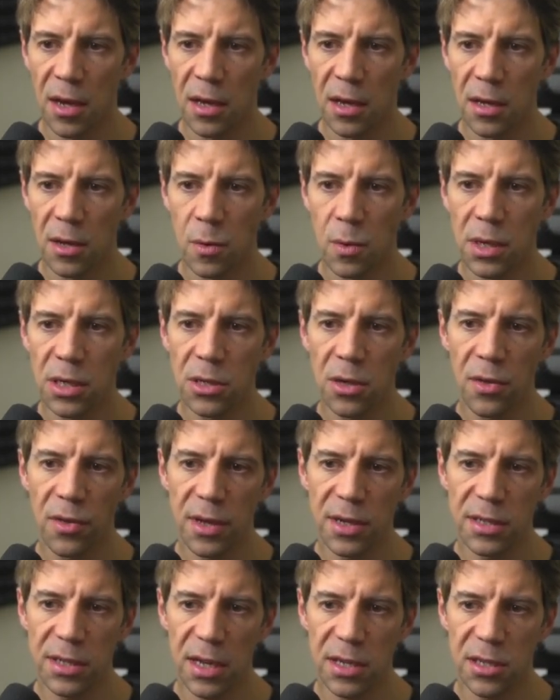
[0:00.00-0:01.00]
we can do
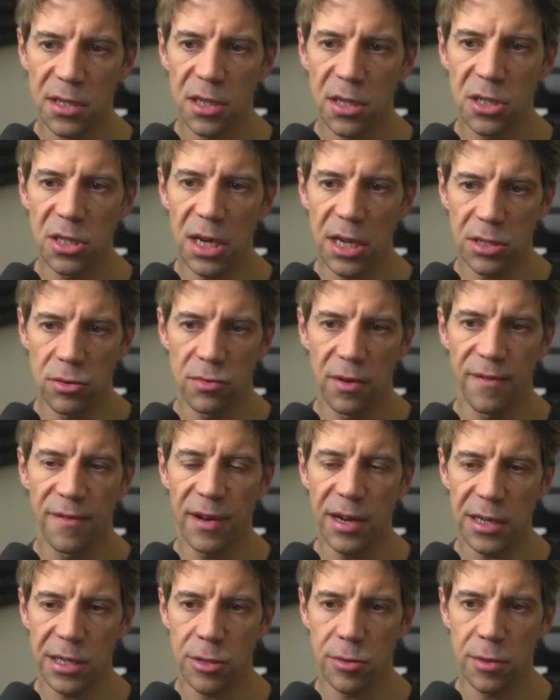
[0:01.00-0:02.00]
things like suggest
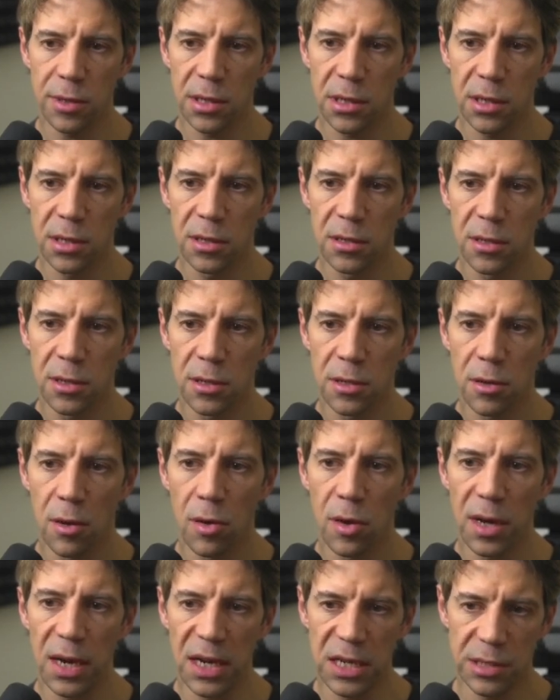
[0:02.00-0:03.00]
refactoring
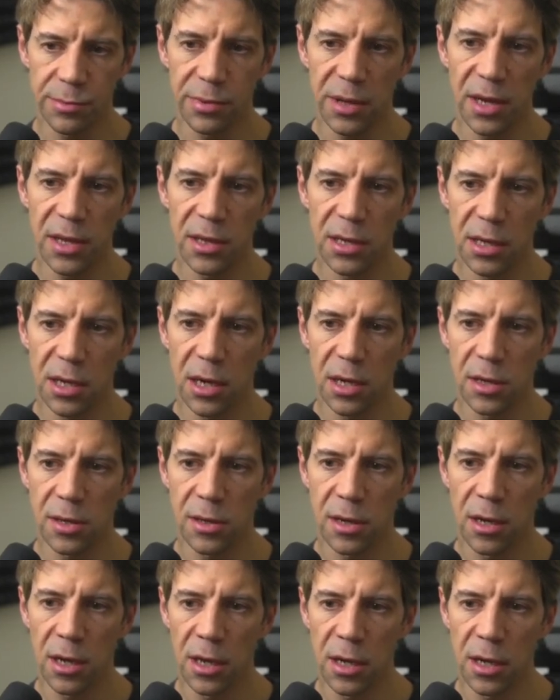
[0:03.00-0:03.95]
or explain the code.